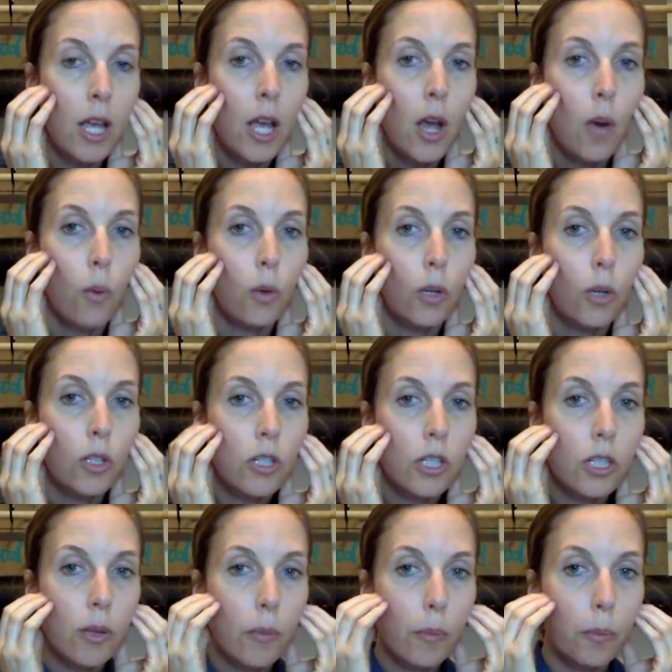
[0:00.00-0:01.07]
where you
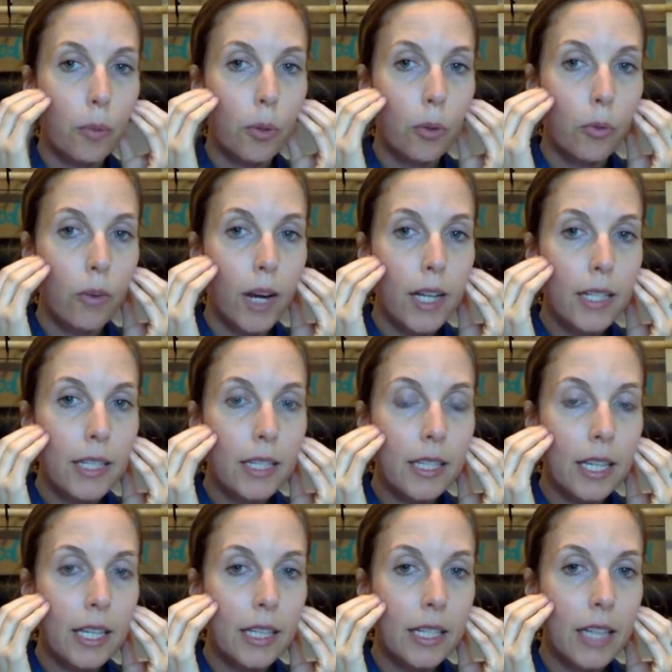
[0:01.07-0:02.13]
just press
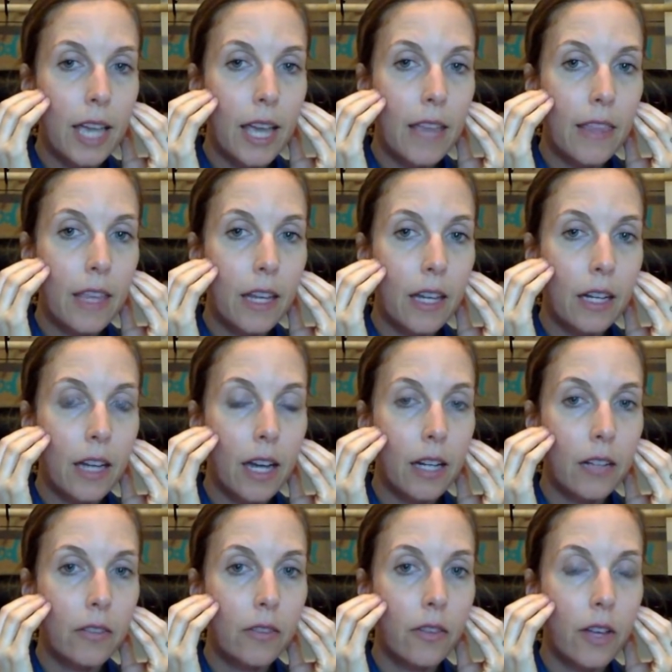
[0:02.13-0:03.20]
in and then kind
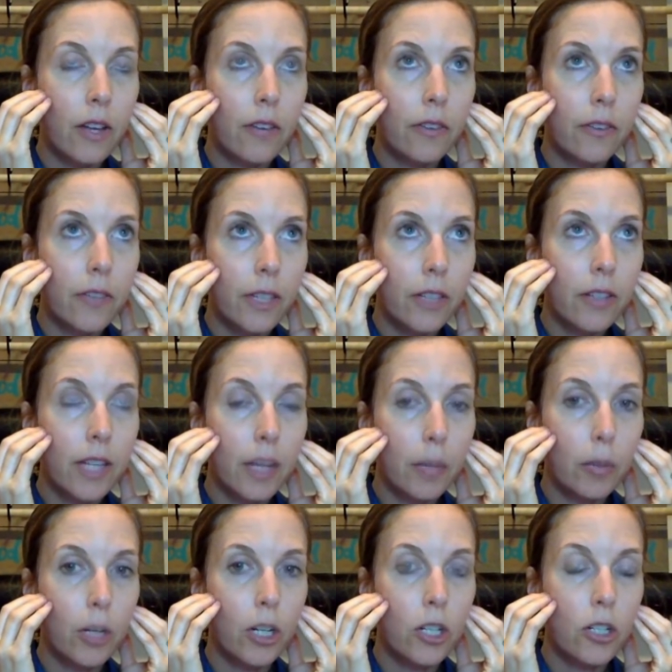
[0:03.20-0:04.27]
of feel that
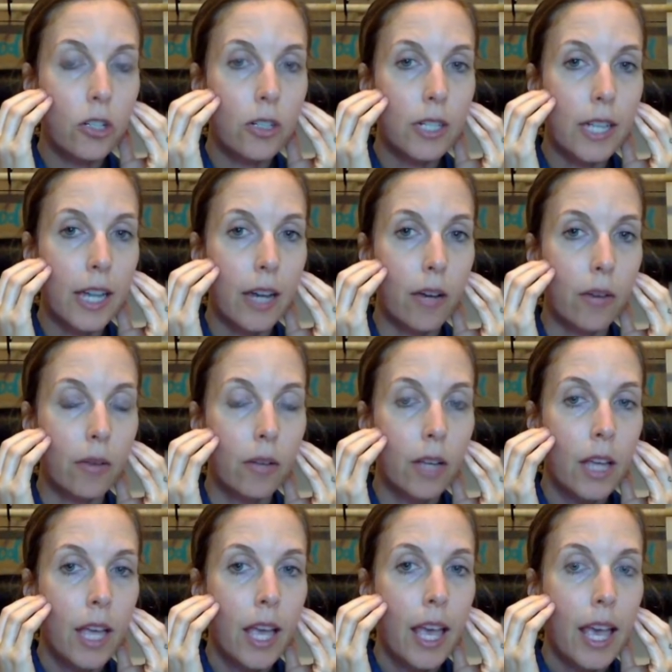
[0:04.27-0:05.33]
pressure down.
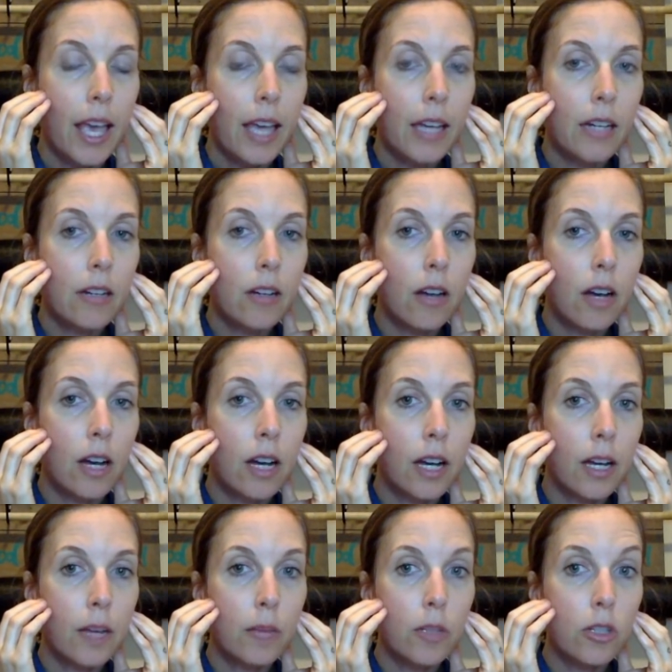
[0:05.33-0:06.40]
And
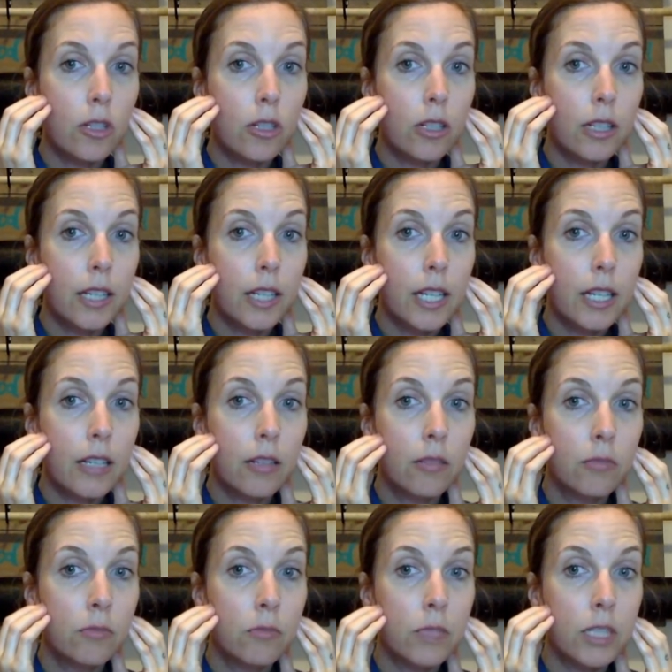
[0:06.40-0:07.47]
I'm just gonna
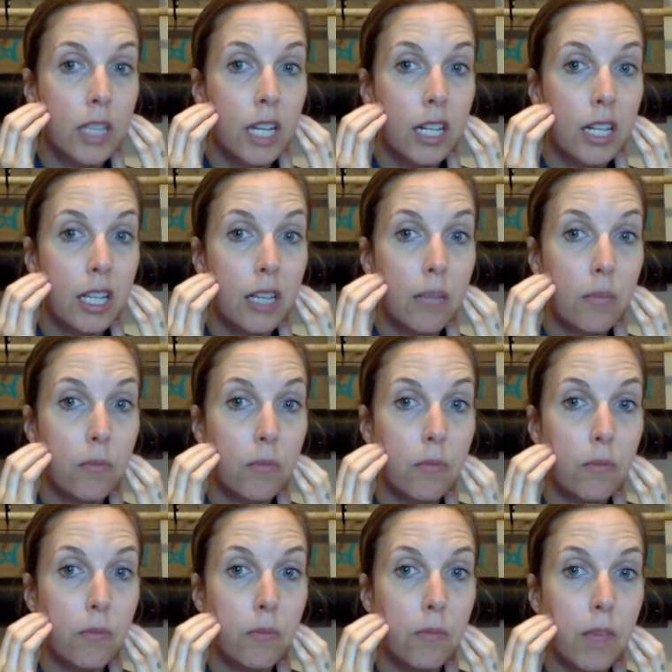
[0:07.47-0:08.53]
it's kind of
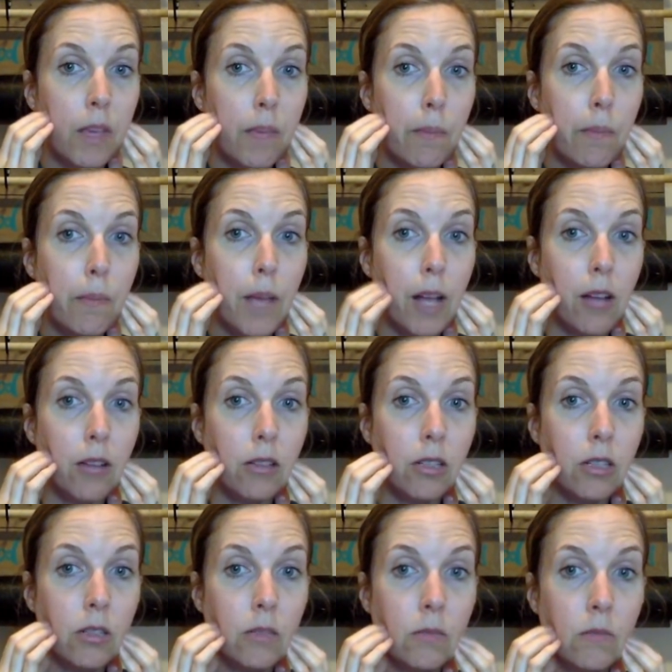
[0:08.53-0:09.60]
they melt
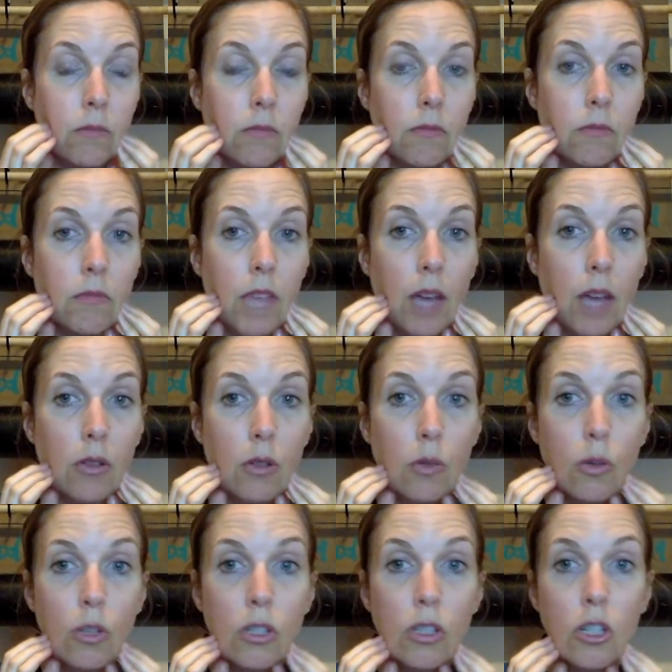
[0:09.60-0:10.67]
down
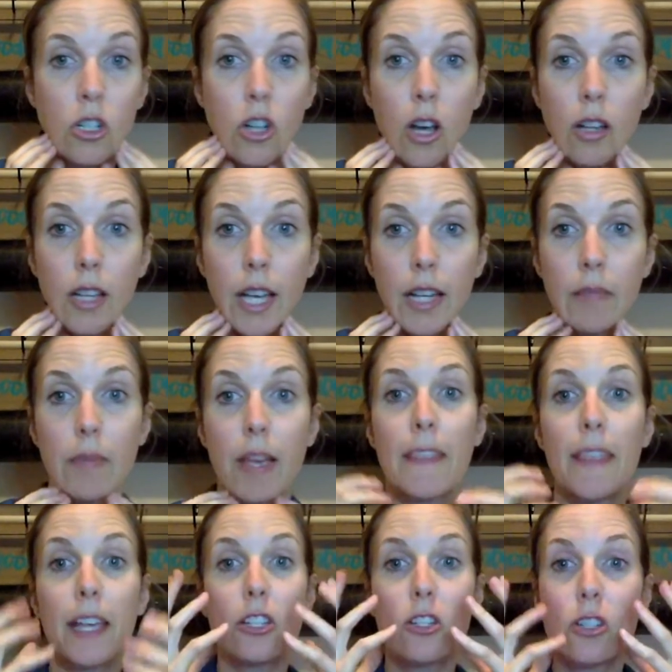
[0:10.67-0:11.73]
towards the jawline. And
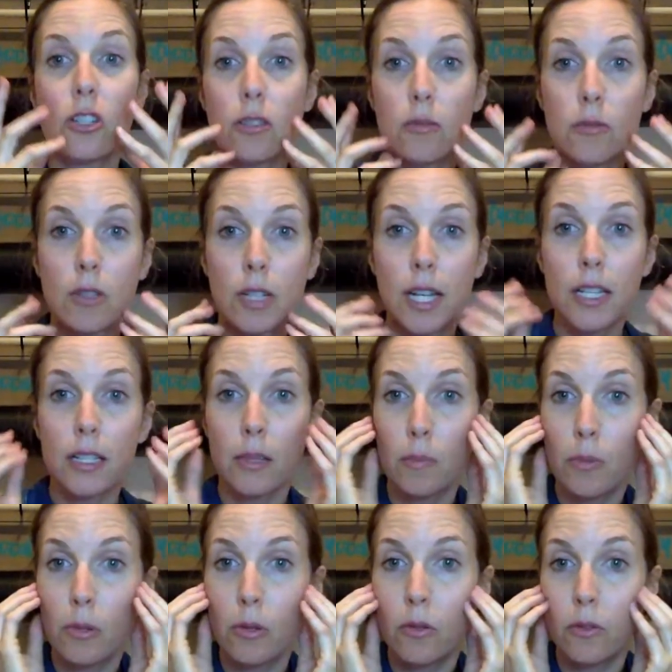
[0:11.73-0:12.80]
that's just nice,
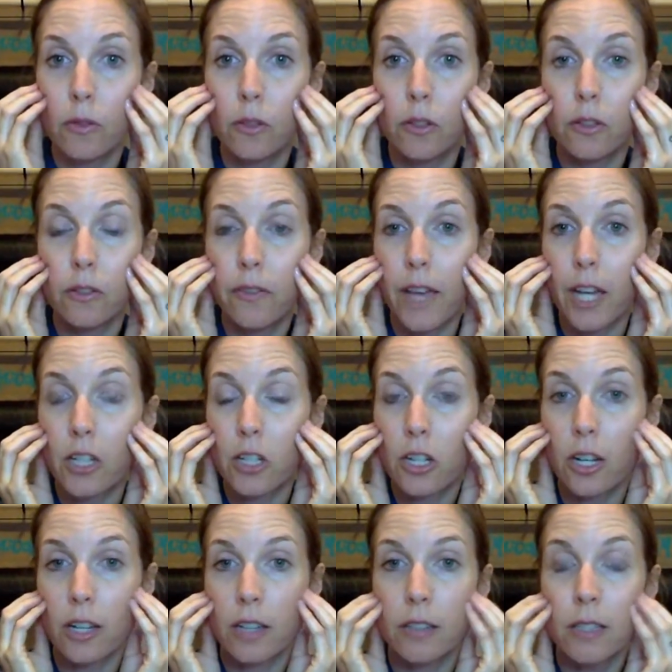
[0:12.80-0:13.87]
beautiful
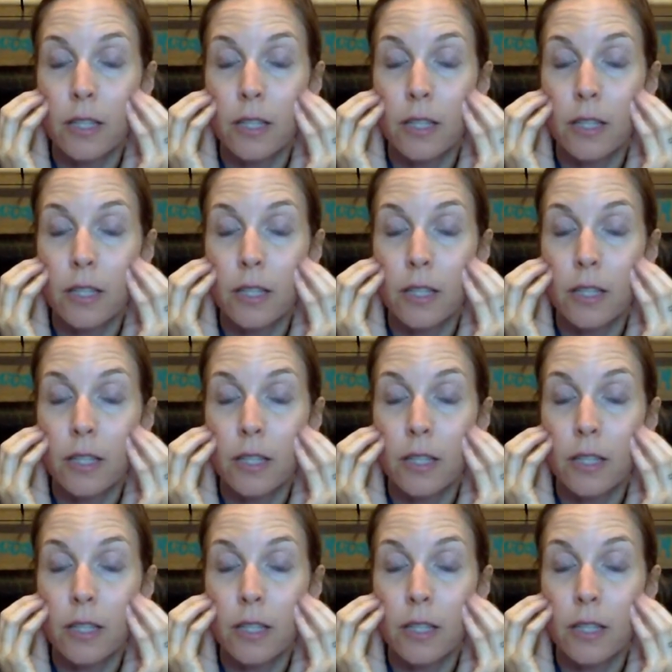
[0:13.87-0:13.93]
fascia